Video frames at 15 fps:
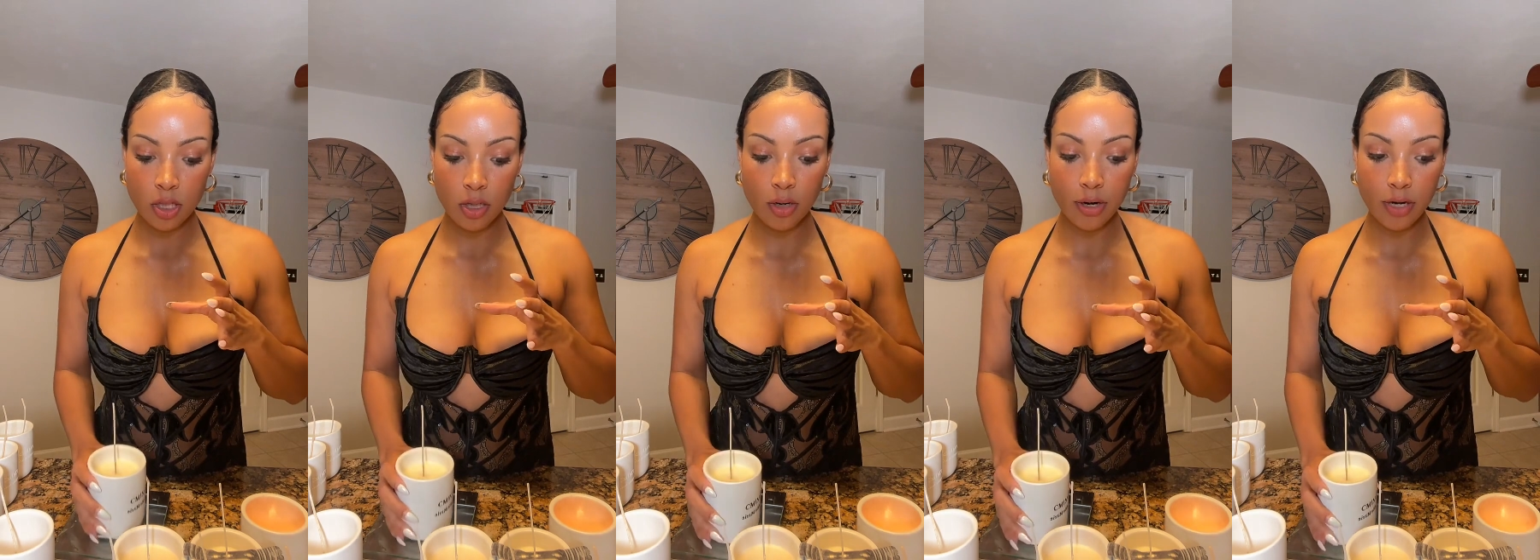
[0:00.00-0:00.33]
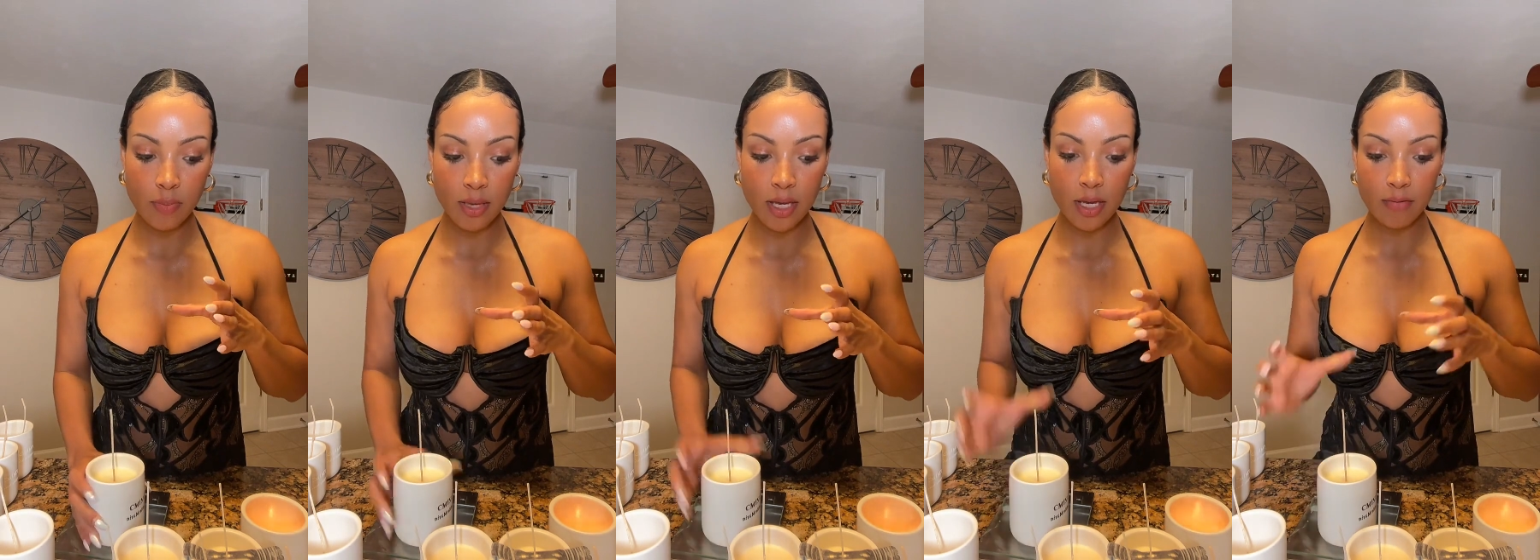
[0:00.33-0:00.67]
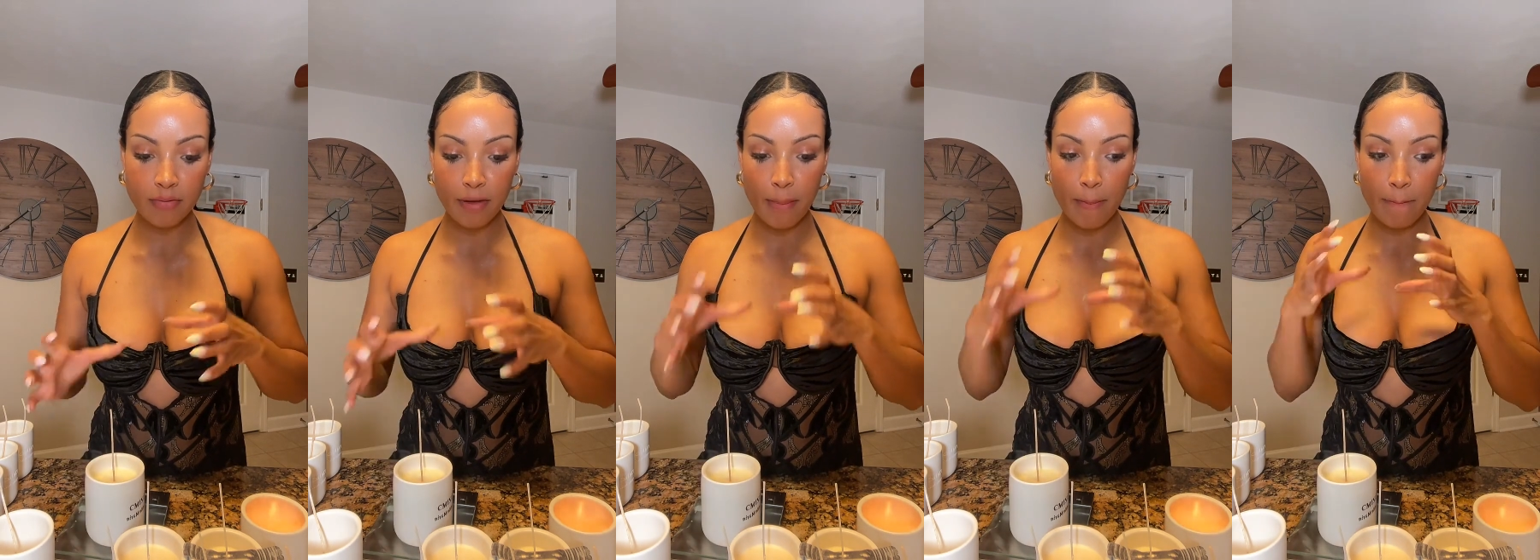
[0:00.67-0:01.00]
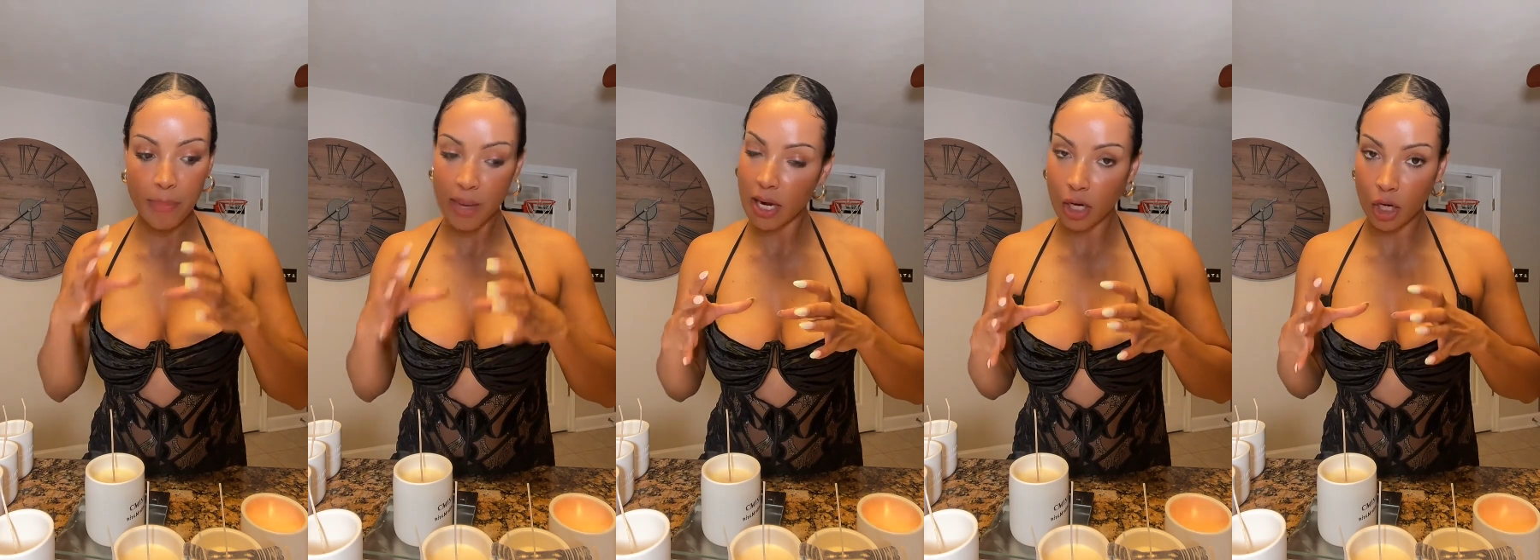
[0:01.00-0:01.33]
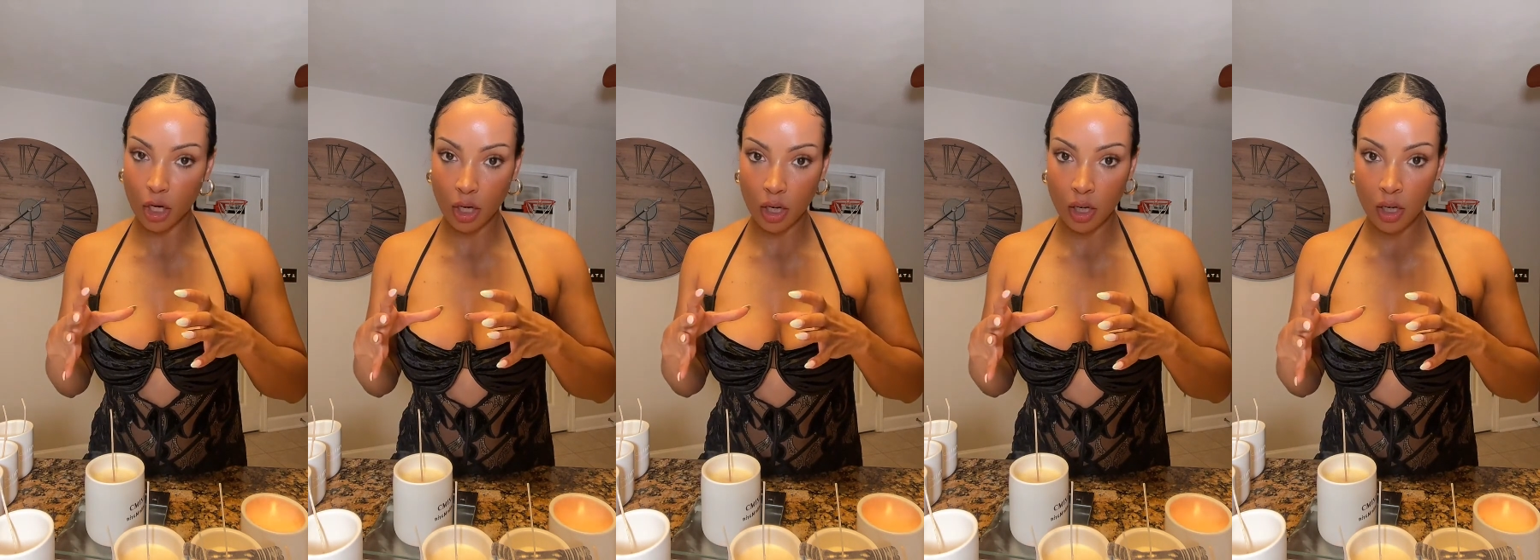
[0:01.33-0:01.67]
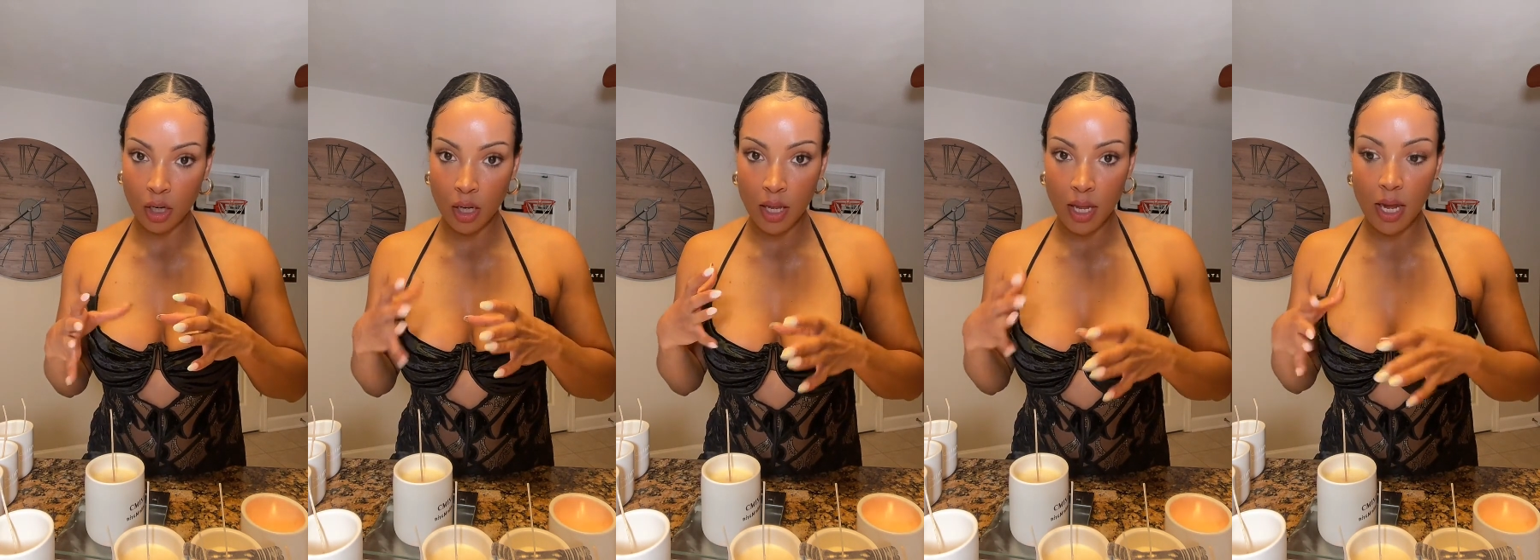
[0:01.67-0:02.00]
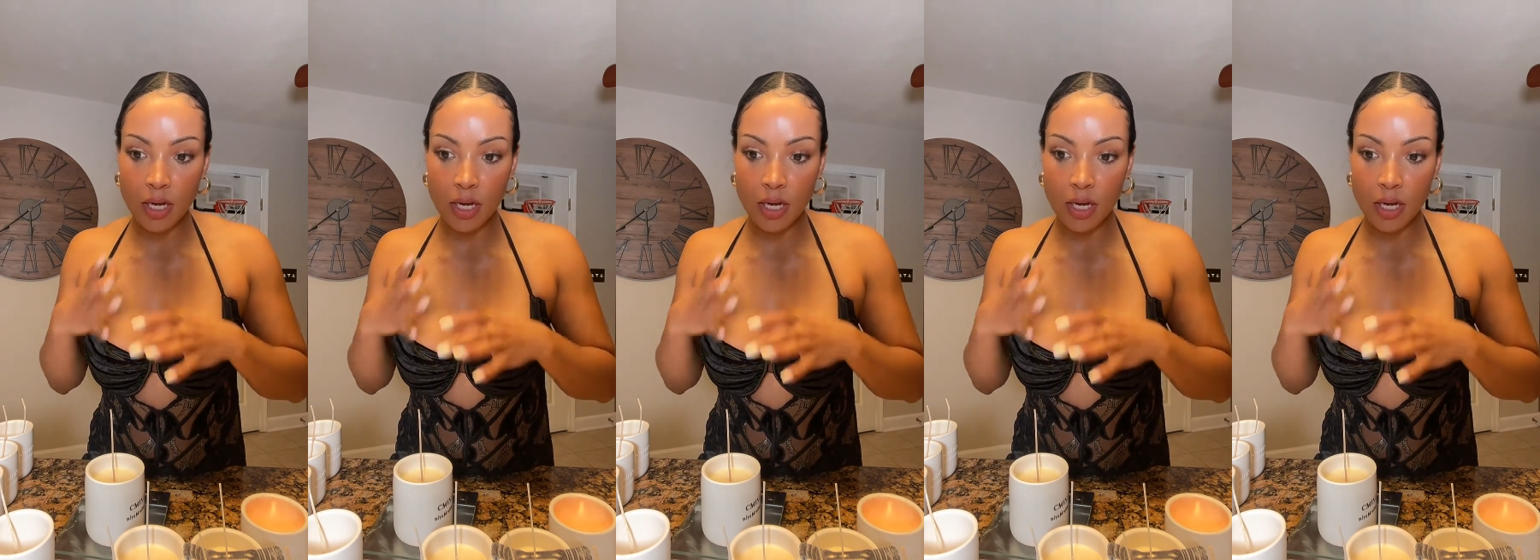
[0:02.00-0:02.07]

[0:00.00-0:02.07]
So they're going to be even bigger,